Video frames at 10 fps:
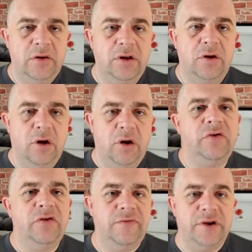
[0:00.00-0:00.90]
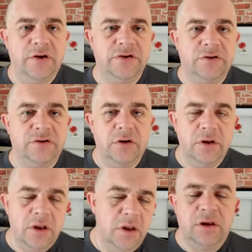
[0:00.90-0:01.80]
You go to the video store,
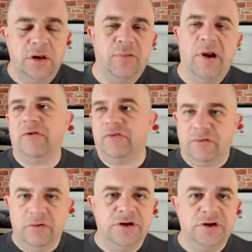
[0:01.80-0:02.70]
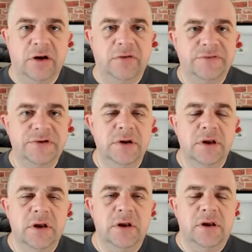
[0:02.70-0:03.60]
you browse through the shelves,
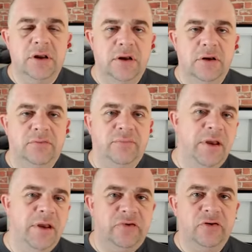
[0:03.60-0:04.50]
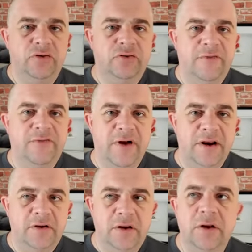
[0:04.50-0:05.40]
you maybe talk to a
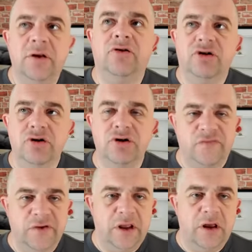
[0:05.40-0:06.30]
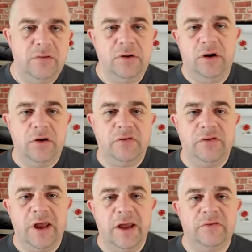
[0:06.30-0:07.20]
friend, you choose your video, go to the
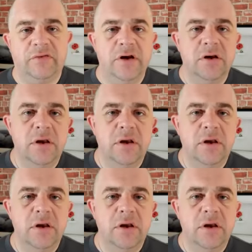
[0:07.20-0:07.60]
counter,